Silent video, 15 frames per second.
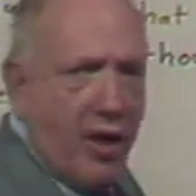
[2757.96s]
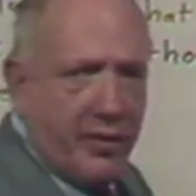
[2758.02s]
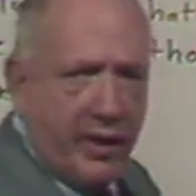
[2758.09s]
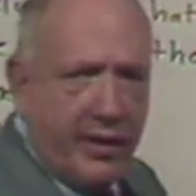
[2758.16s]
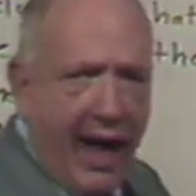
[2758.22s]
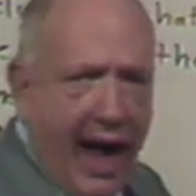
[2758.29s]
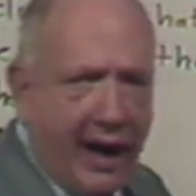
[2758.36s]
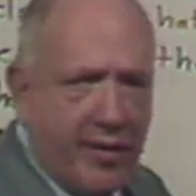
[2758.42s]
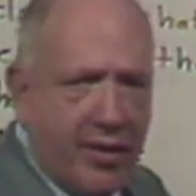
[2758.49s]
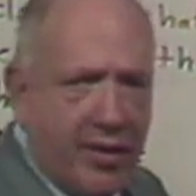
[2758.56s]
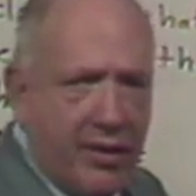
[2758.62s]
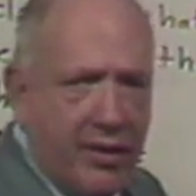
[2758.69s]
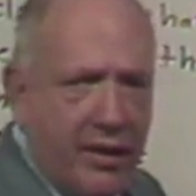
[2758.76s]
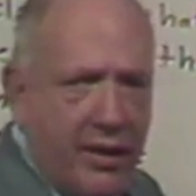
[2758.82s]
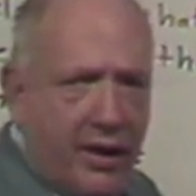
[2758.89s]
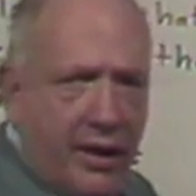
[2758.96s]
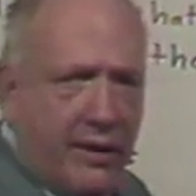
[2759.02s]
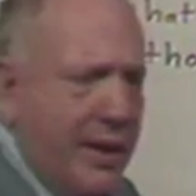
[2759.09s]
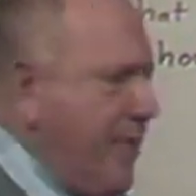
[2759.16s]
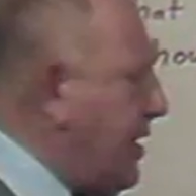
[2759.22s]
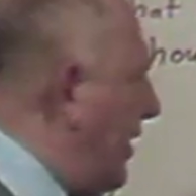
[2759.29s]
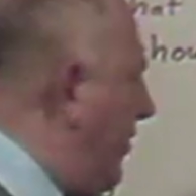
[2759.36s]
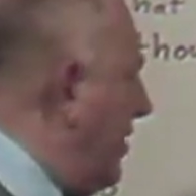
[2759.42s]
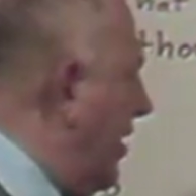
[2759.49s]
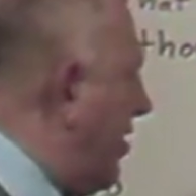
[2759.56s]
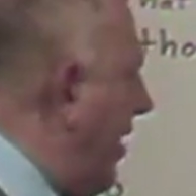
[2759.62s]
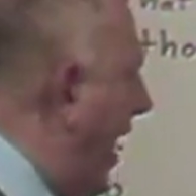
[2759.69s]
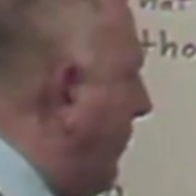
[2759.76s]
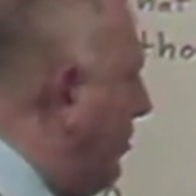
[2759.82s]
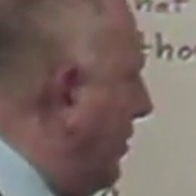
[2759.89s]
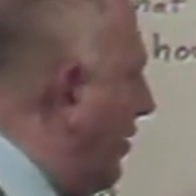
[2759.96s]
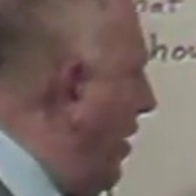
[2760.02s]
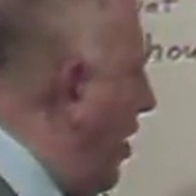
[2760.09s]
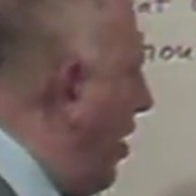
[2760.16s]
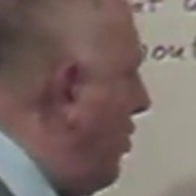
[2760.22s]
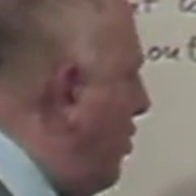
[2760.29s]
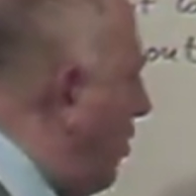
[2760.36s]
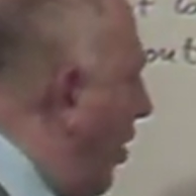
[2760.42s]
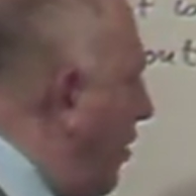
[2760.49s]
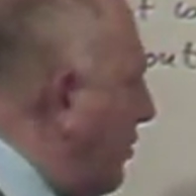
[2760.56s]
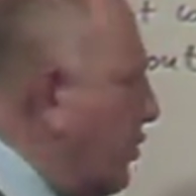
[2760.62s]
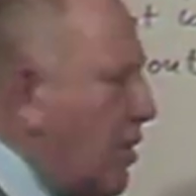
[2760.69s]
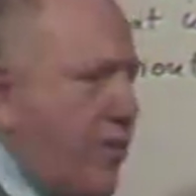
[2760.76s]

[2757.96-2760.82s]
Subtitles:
on the tax. Let me give you an example. You go into